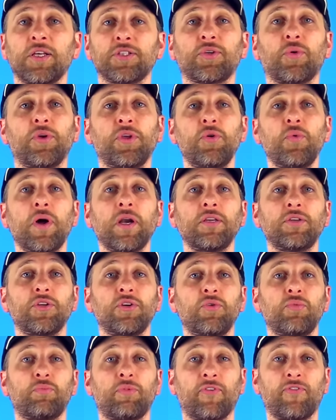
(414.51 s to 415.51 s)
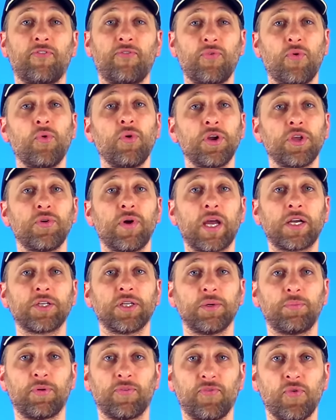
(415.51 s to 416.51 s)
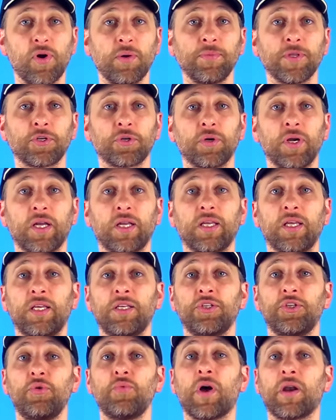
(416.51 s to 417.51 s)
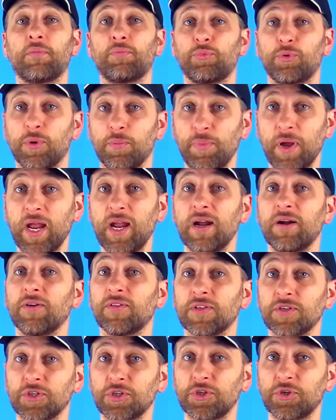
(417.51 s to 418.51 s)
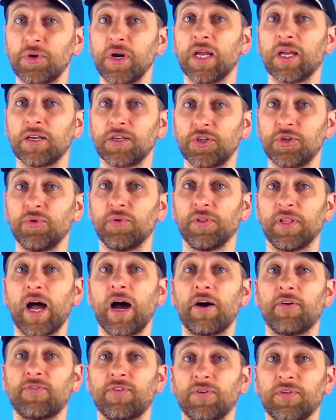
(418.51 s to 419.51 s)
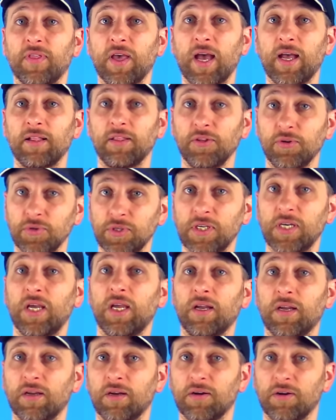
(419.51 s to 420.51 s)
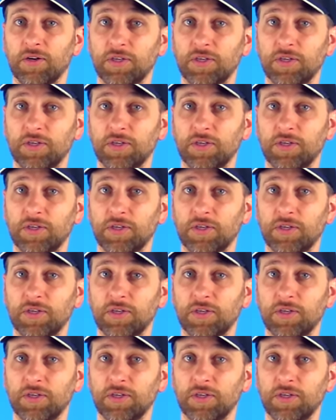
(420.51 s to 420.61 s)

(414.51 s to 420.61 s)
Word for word: So what you want to do before you actually perform the trick is you want to prepare the string to allow for that loosening